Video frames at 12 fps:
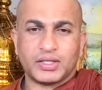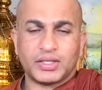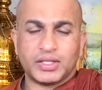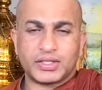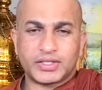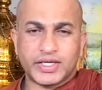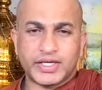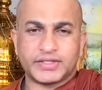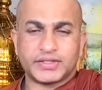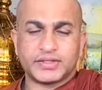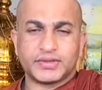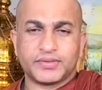the
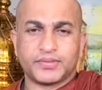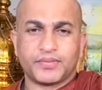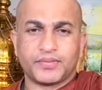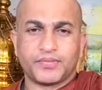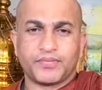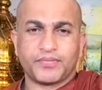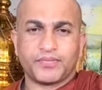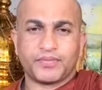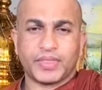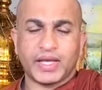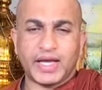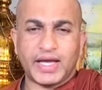stress
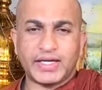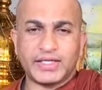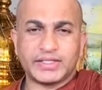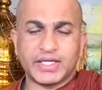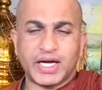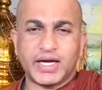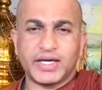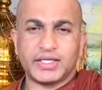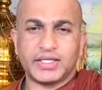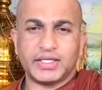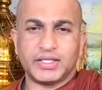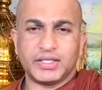
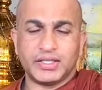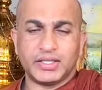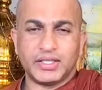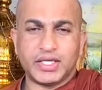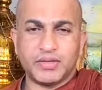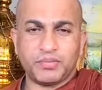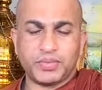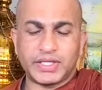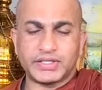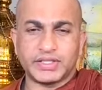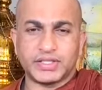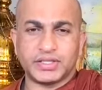anxiety
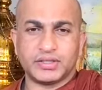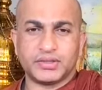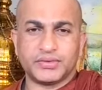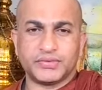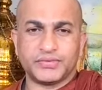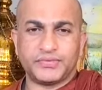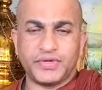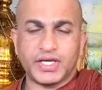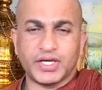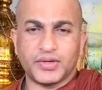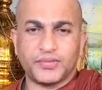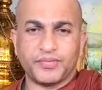depression
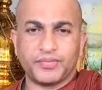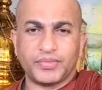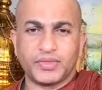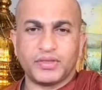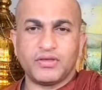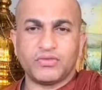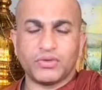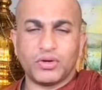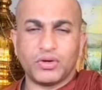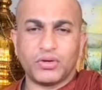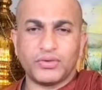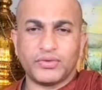fear. This
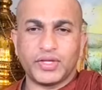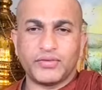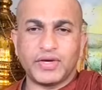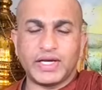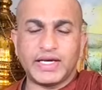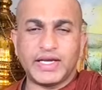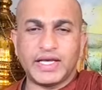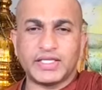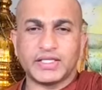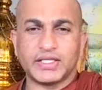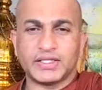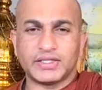all, the very
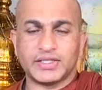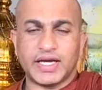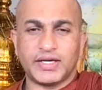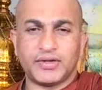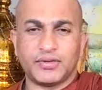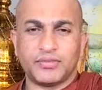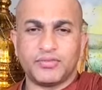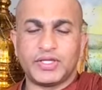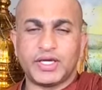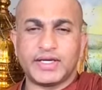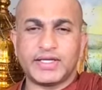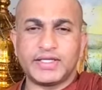nature is that.
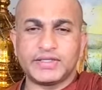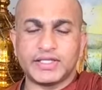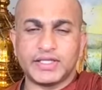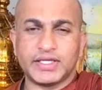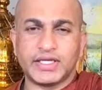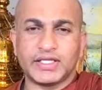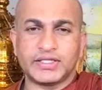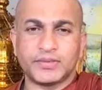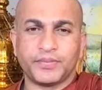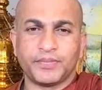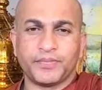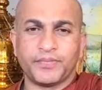The reason is
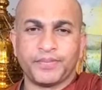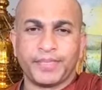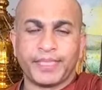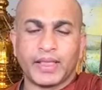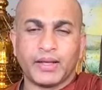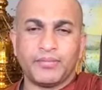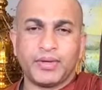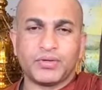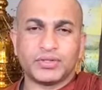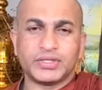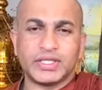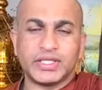
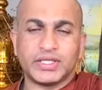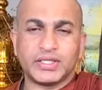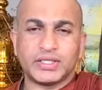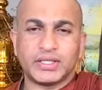because it,